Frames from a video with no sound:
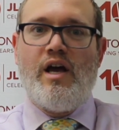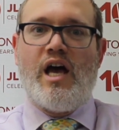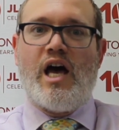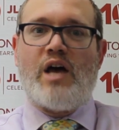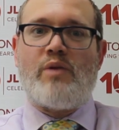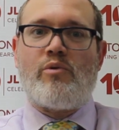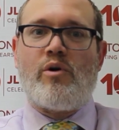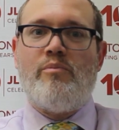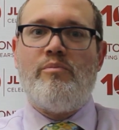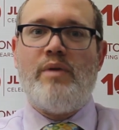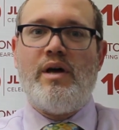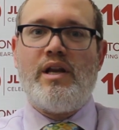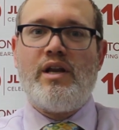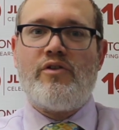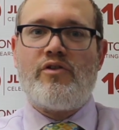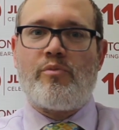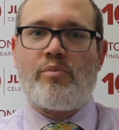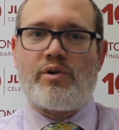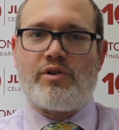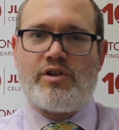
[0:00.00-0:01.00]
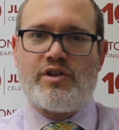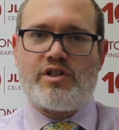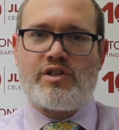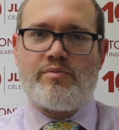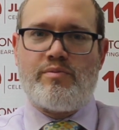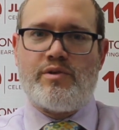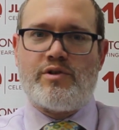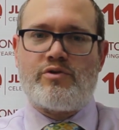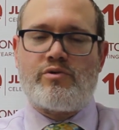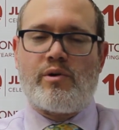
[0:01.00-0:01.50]
And while many of the
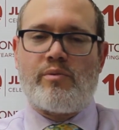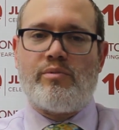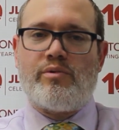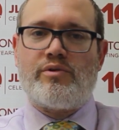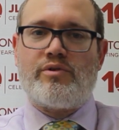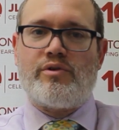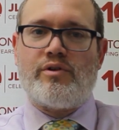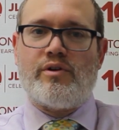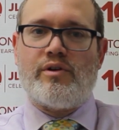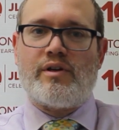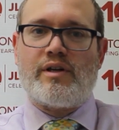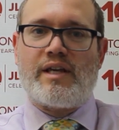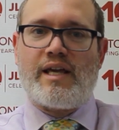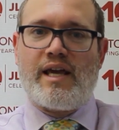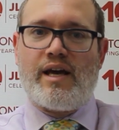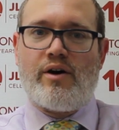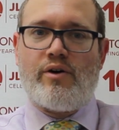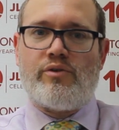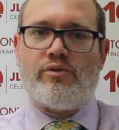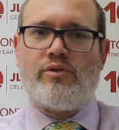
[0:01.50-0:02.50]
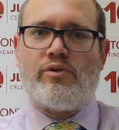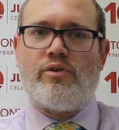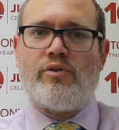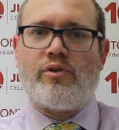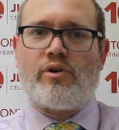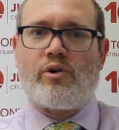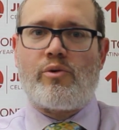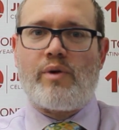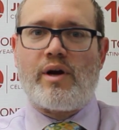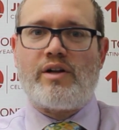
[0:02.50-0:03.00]
participants were able to count the
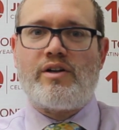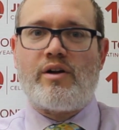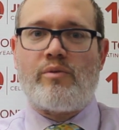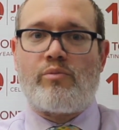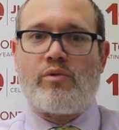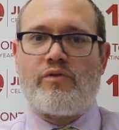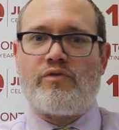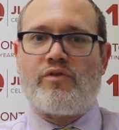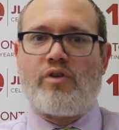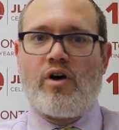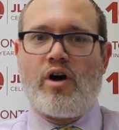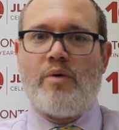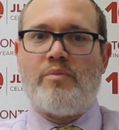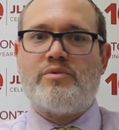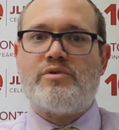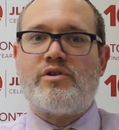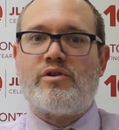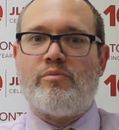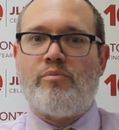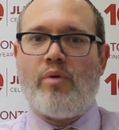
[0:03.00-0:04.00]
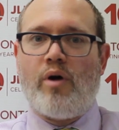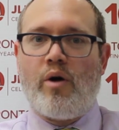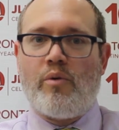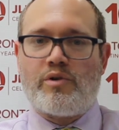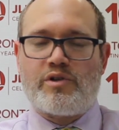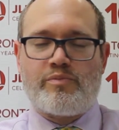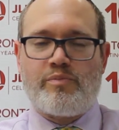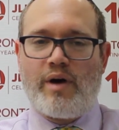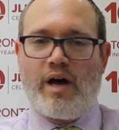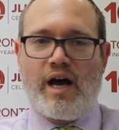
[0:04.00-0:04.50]
correct number of times that a ball
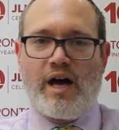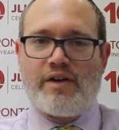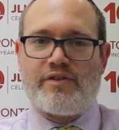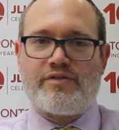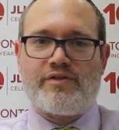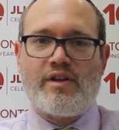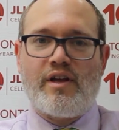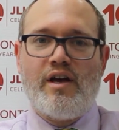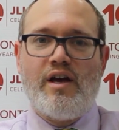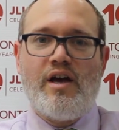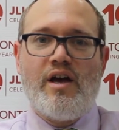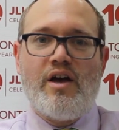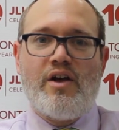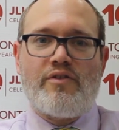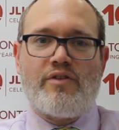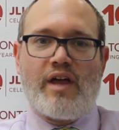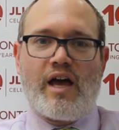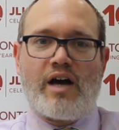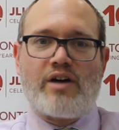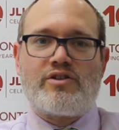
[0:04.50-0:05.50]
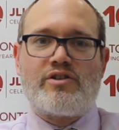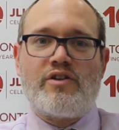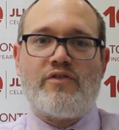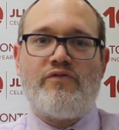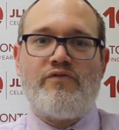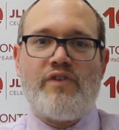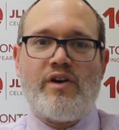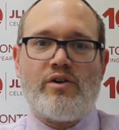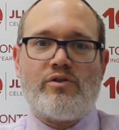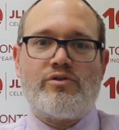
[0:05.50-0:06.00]
was passed, they actually
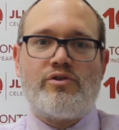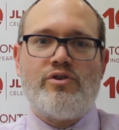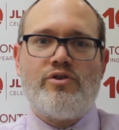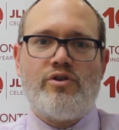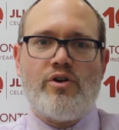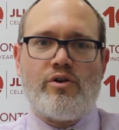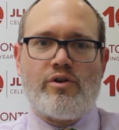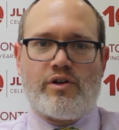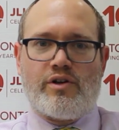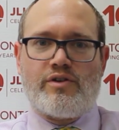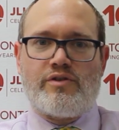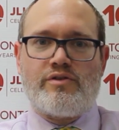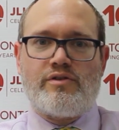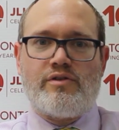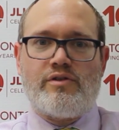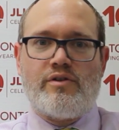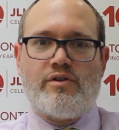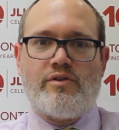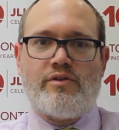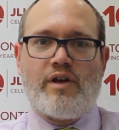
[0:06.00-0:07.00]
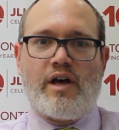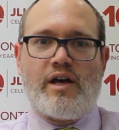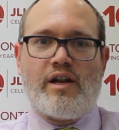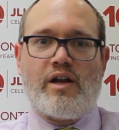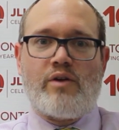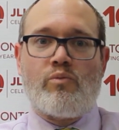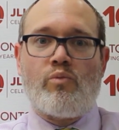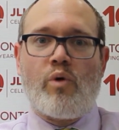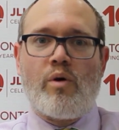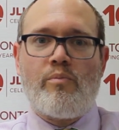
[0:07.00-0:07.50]
failed to notice that
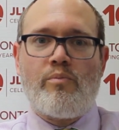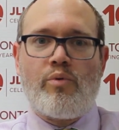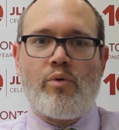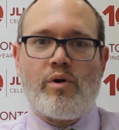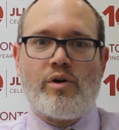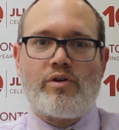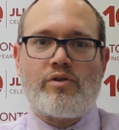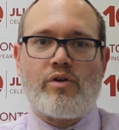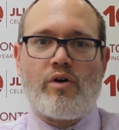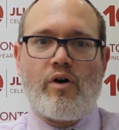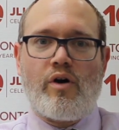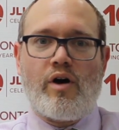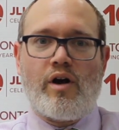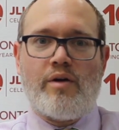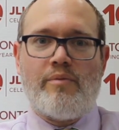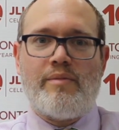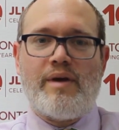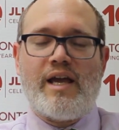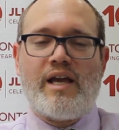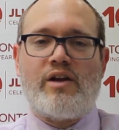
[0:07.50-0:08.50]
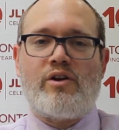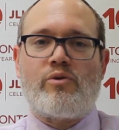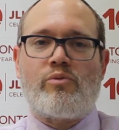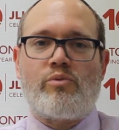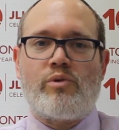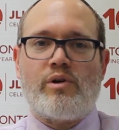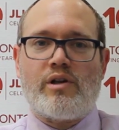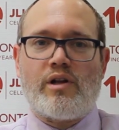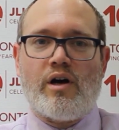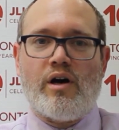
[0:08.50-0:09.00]
at one point in time, a
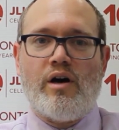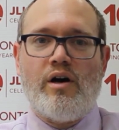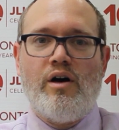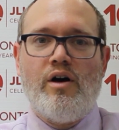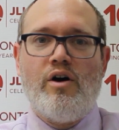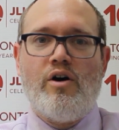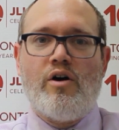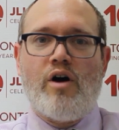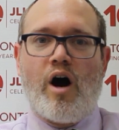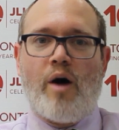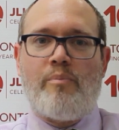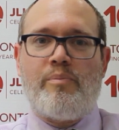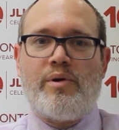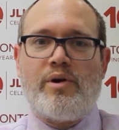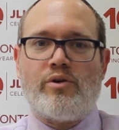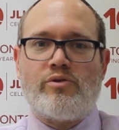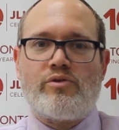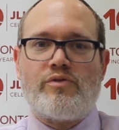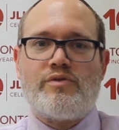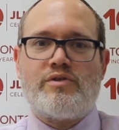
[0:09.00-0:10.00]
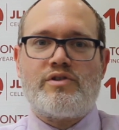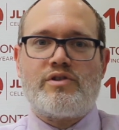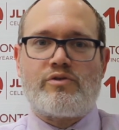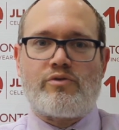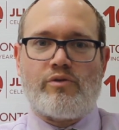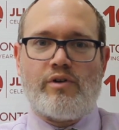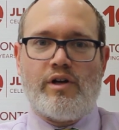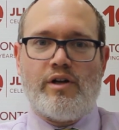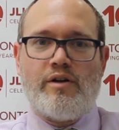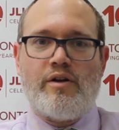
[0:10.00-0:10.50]
gorilla appeared on the
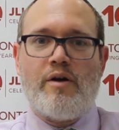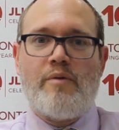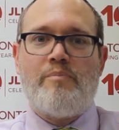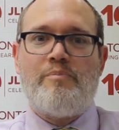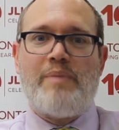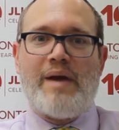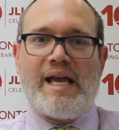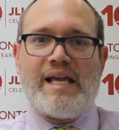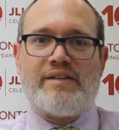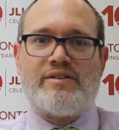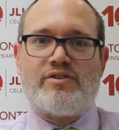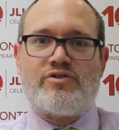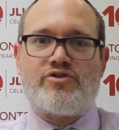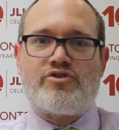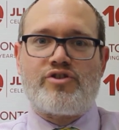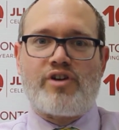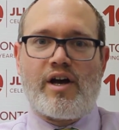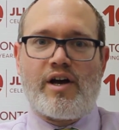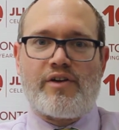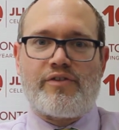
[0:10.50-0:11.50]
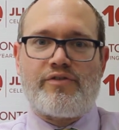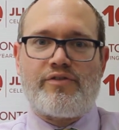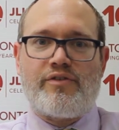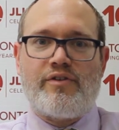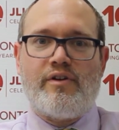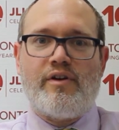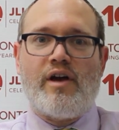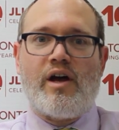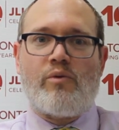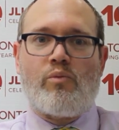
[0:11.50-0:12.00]
screen, banged its chest,
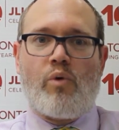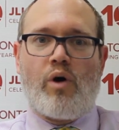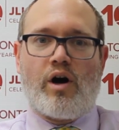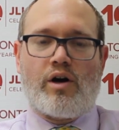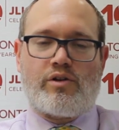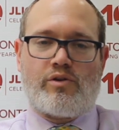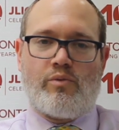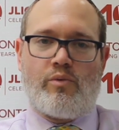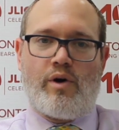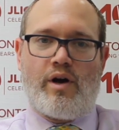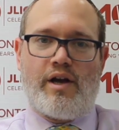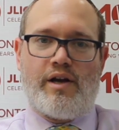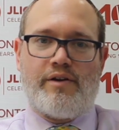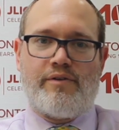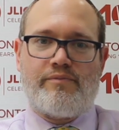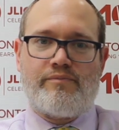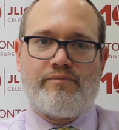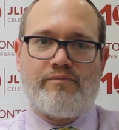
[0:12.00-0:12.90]
and walked away.